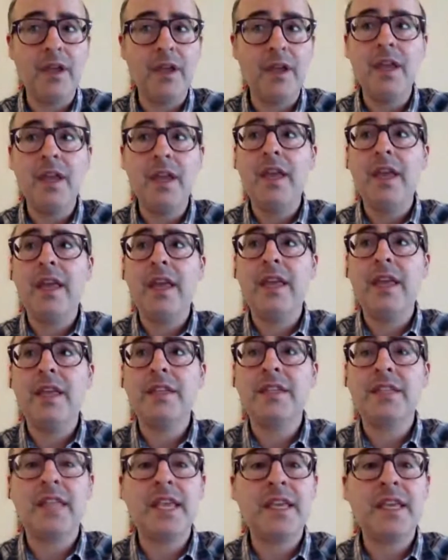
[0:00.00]
is think
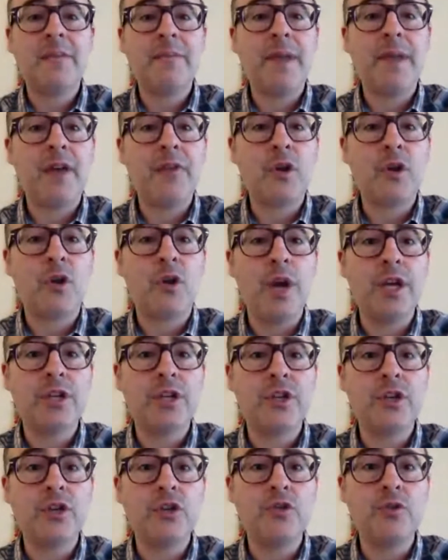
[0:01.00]
about the questions you
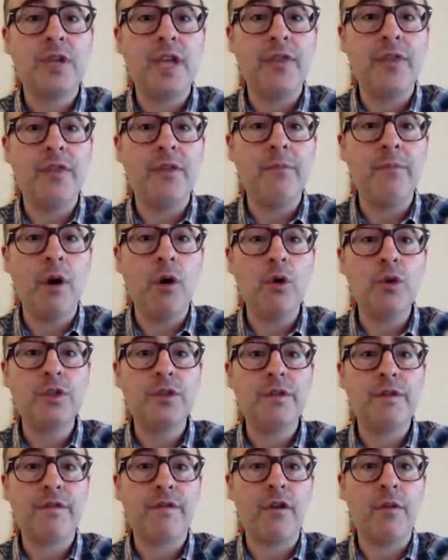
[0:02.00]
get the most
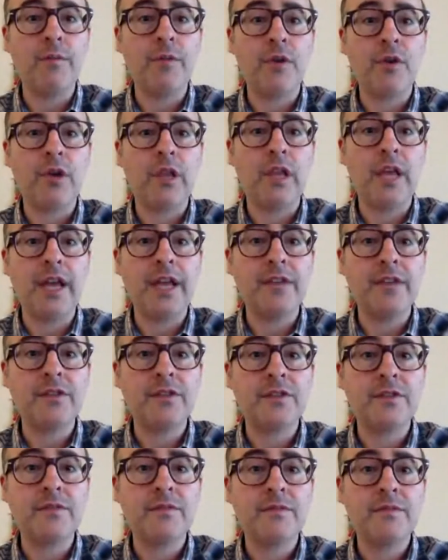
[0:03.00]
from your clients.
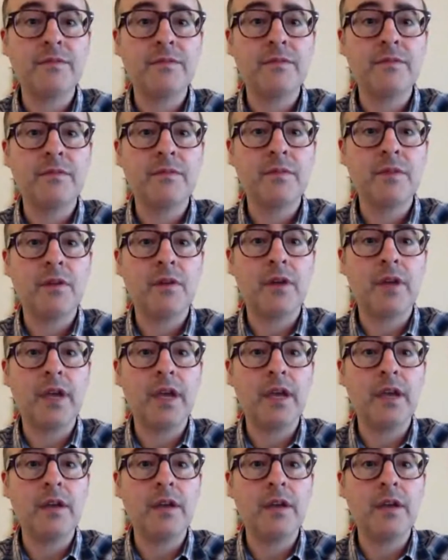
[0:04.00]
Okay.